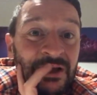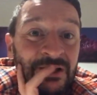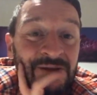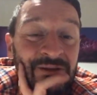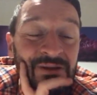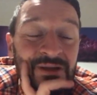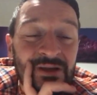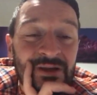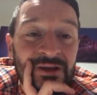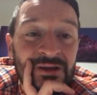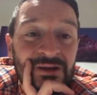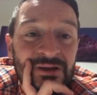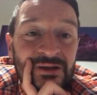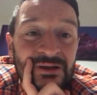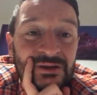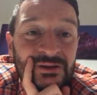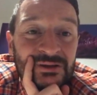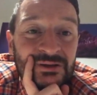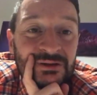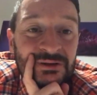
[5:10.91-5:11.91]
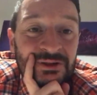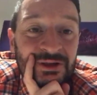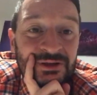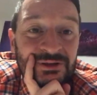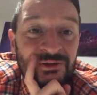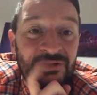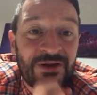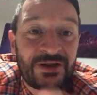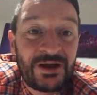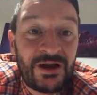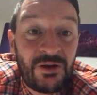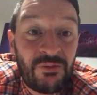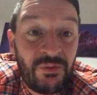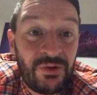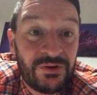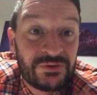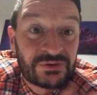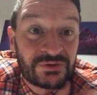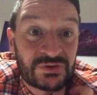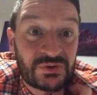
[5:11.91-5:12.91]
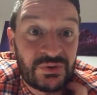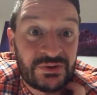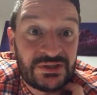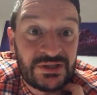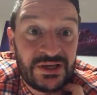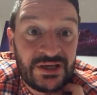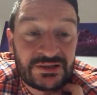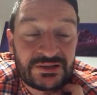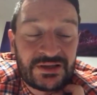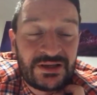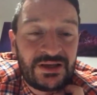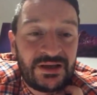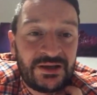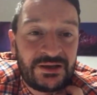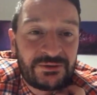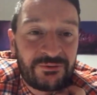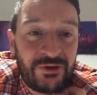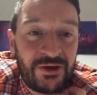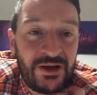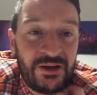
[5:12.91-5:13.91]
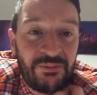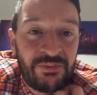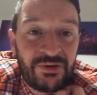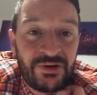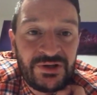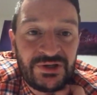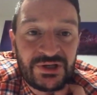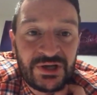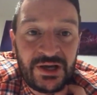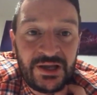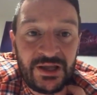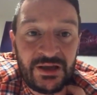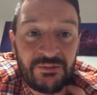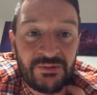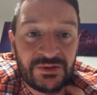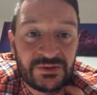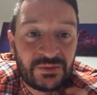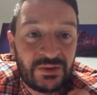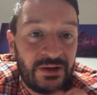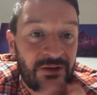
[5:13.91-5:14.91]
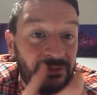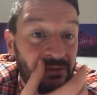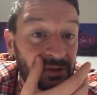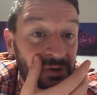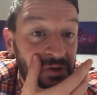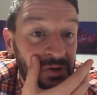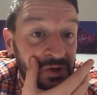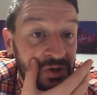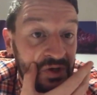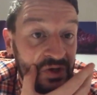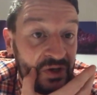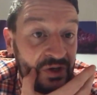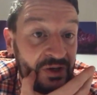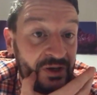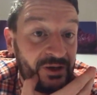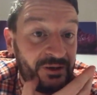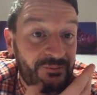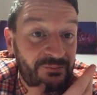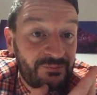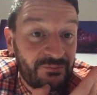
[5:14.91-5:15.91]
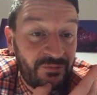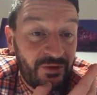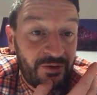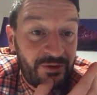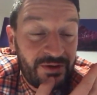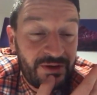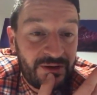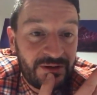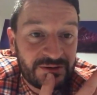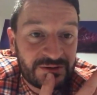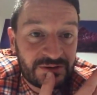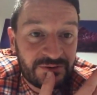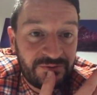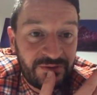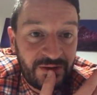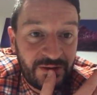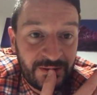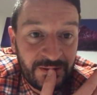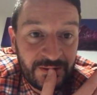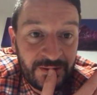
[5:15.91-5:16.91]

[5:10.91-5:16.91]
Thanks for the kind words on Twitter yesterday. I really appreciate them as well. Very nice of you.